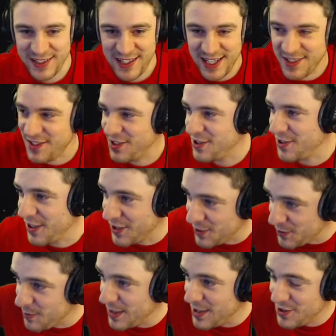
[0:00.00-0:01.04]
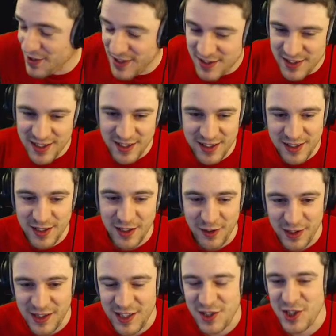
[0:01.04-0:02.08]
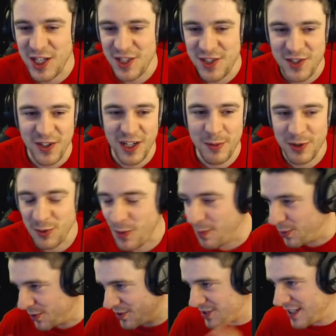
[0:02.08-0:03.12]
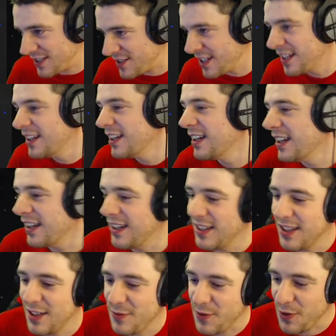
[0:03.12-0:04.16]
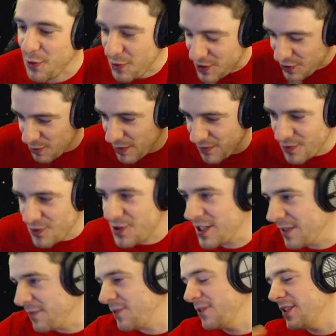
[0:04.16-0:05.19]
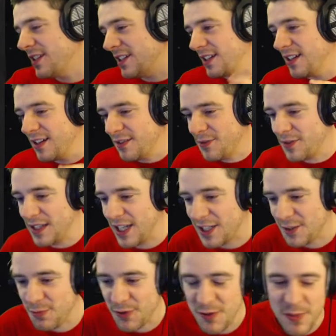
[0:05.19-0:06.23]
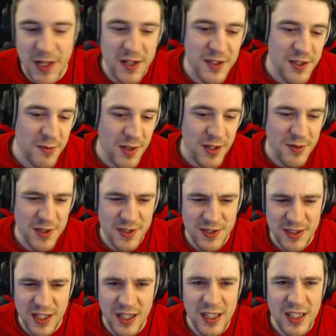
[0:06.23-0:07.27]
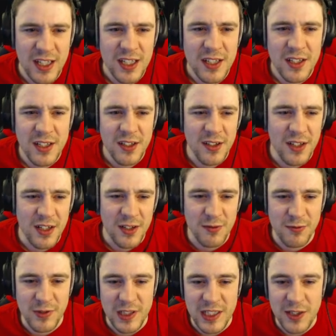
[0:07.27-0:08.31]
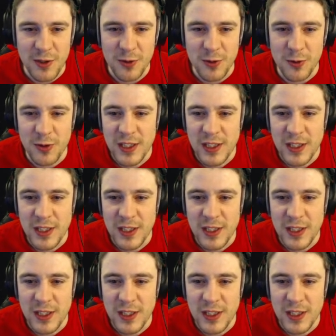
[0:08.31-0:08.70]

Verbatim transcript: Yes, I should mention this. A lot of these changes are coming to 1.6 for the 32-bit version and for the Xbox players as well, which is really cool.